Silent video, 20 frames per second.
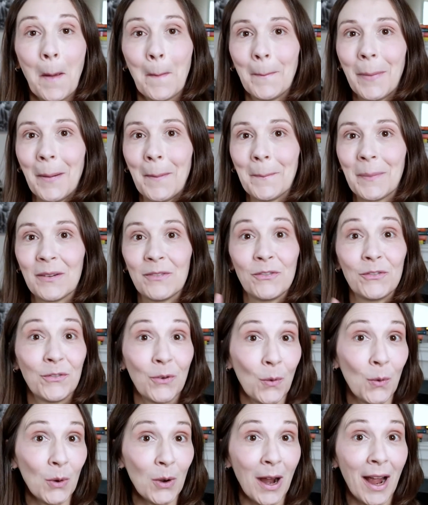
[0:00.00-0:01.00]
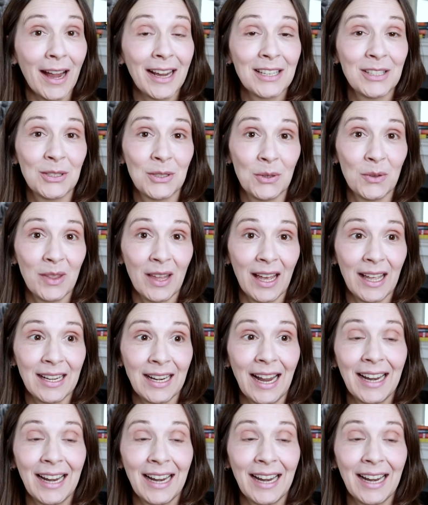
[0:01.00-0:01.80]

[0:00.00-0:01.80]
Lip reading: But before I do that,